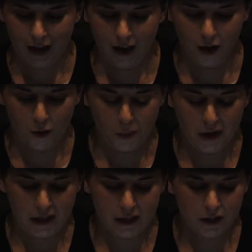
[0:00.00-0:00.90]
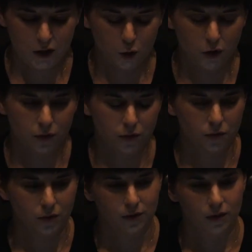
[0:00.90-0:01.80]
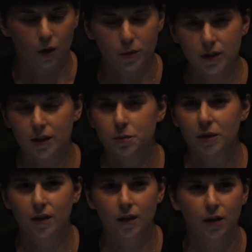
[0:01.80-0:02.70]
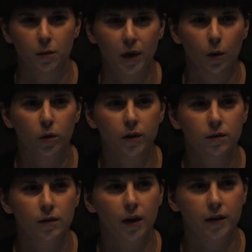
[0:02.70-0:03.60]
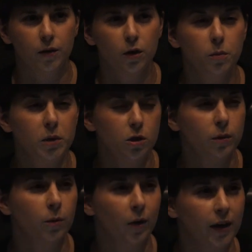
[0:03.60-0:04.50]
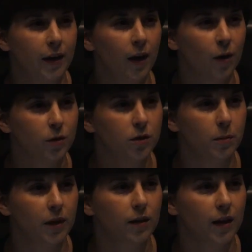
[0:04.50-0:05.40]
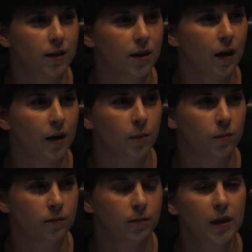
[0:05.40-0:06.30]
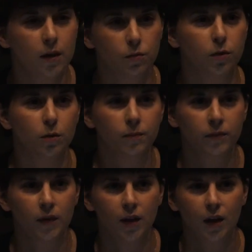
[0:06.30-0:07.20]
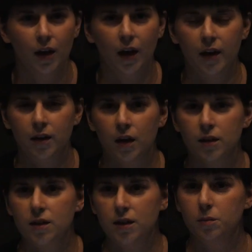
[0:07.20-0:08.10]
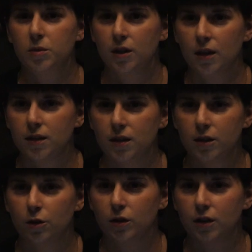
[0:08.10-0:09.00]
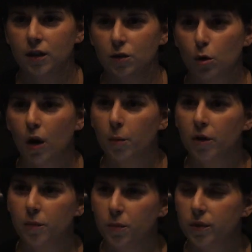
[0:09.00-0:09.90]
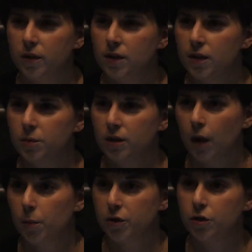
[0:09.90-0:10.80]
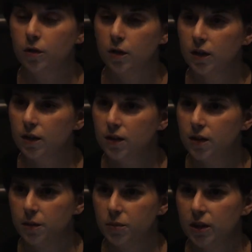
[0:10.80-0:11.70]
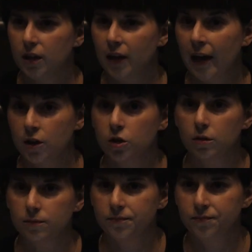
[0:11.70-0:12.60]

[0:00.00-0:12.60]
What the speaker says: And it sort of always gets me thinking about what I could be doing right now to make that time meaningful and not seeped in necessarily trauma, but seeped in opportunity and seeped in action.